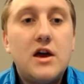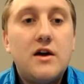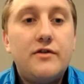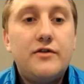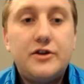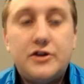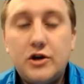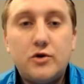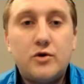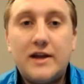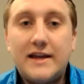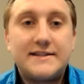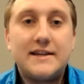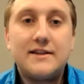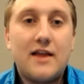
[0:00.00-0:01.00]
The dude
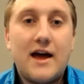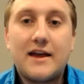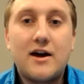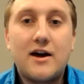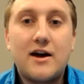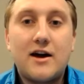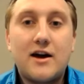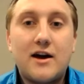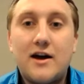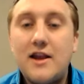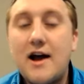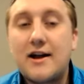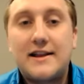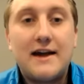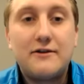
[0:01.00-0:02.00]
isn't like a
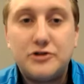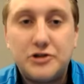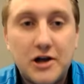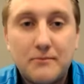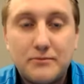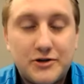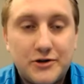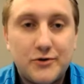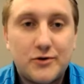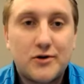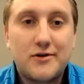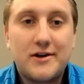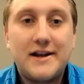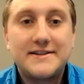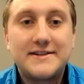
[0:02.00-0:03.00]
knockdown jump
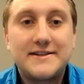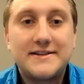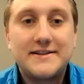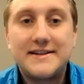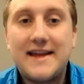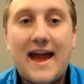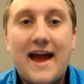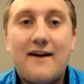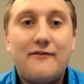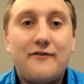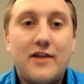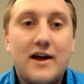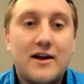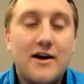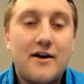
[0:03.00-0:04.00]
shooter. He doesn't have
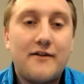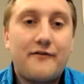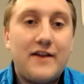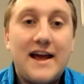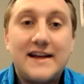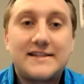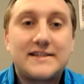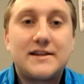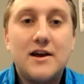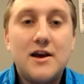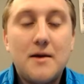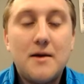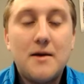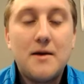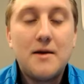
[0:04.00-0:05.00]
like a finesse
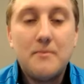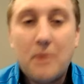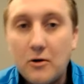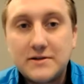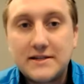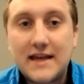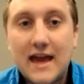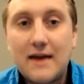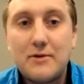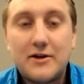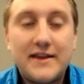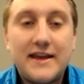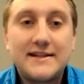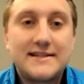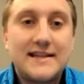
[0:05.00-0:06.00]
post game on
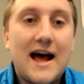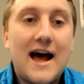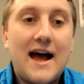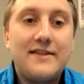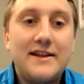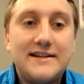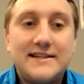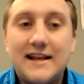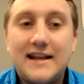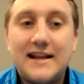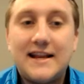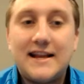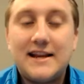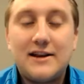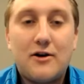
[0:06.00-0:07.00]
the inside that he's
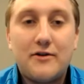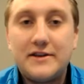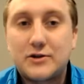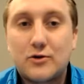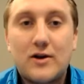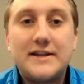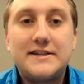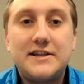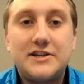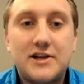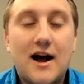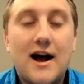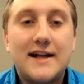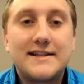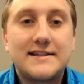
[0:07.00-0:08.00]
hitting all these crazy
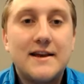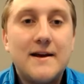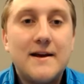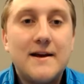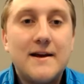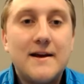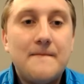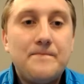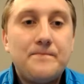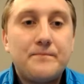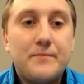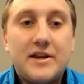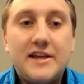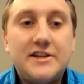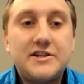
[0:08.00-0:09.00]
shots. But
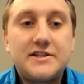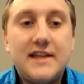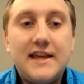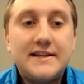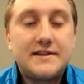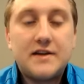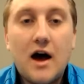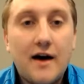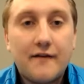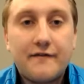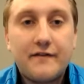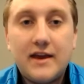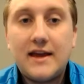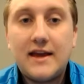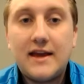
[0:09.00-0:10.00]
he just, he's
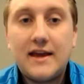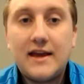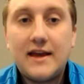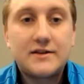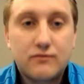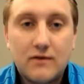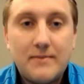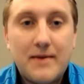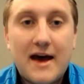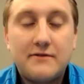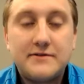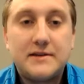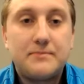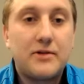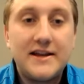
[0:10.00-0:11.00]
tough. He gets
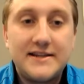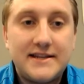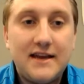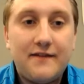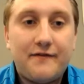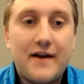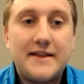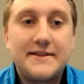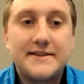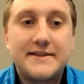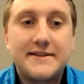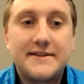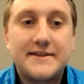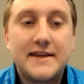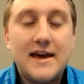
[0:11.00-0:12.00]
rebounds. He plays
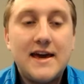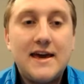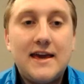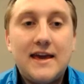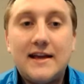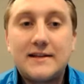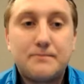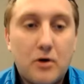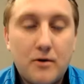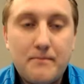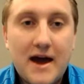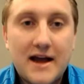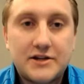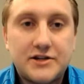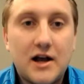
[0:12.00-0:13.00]
defense. He gets put
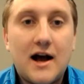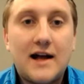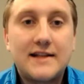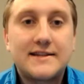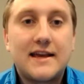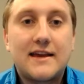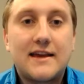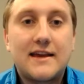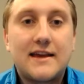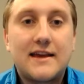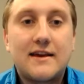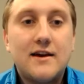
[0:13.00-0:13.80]
back shots. Like